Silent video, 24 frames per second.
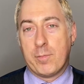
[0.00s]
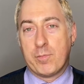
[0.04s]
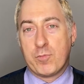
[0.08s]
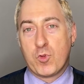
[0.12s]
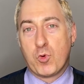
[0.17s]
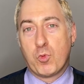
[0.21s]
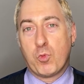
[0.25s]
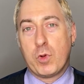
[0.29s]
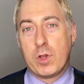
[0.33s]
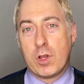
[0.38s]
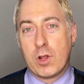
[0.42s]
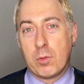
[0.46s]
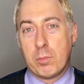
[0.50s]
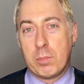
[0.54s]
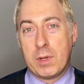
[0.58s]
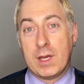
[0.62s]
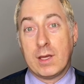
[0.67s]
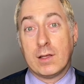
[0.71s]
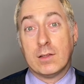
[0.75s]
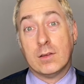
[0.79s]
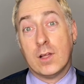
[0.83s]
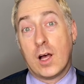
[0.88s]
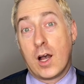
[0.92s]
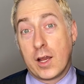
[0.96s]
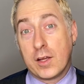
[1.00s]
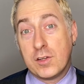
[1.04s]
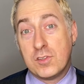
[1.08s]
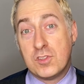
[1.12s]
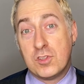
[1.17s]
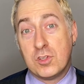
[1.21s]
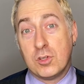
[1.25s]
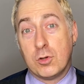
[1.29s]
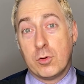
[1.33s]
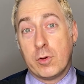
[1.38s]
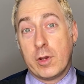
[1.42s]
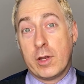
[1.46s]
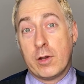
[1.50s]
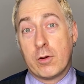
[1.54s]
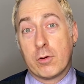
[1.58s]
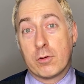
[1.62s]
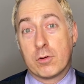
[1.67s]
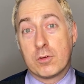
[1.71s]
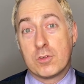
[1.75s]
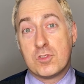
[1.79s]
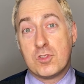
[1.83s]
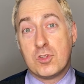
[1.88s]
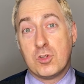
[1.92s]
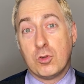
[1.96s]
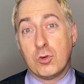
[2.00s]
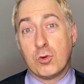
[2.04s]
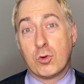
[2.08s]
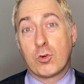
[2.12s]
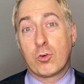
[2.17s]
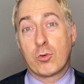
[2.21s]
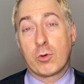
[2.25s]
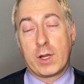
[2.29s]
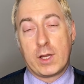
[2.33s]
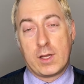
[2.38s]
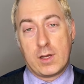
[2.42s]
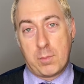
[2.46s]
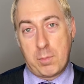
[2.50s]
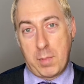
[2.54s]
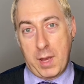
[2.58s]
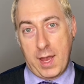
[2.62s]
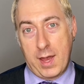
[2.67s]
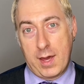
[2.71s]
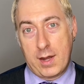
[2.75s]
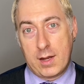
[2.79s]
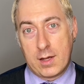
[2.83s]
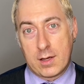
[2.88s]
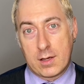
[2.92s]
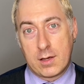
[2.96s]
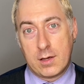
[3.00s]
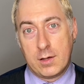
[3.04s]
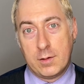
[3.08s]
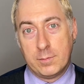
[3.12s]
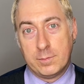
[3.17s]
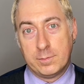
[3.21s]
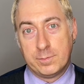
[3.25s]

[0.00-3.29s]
we are being lied to in order to create a panic.